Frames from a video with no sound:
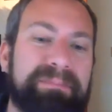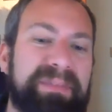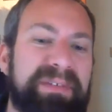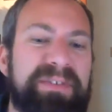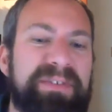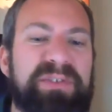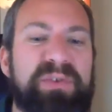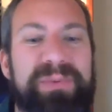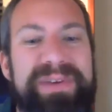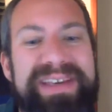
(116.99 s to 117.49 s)
if
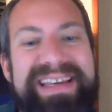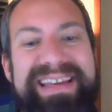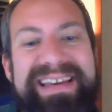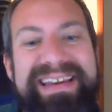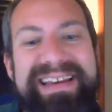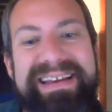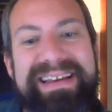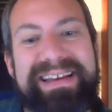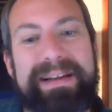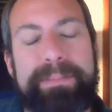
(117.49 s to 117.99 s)
it's a weekend,
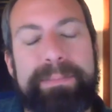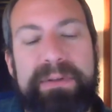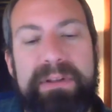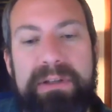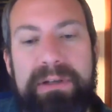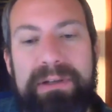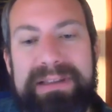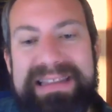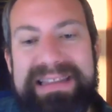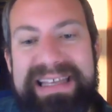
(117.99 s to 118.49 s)
I can get up a
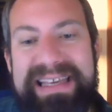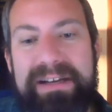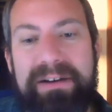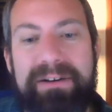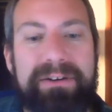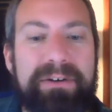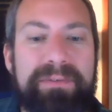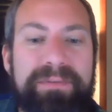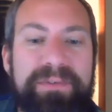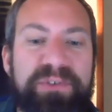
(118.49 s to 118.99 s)
little
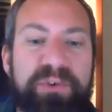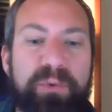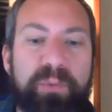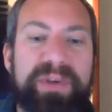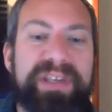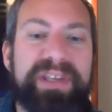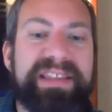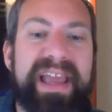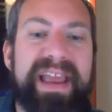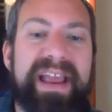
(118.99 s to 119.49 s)
later, or if it's a
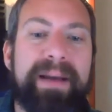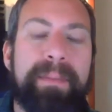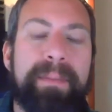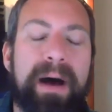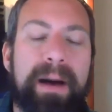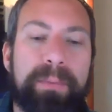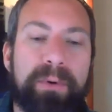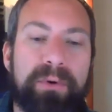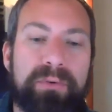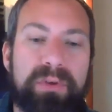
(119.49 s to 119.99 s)
weekday, I'm
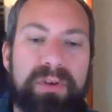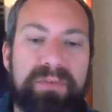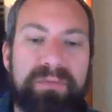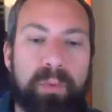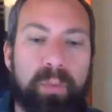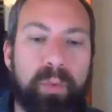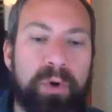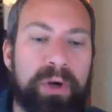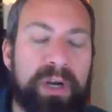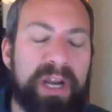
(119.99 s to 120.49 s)
up early for
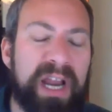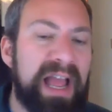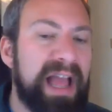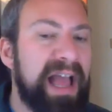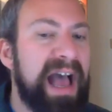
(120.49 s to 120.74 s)
work,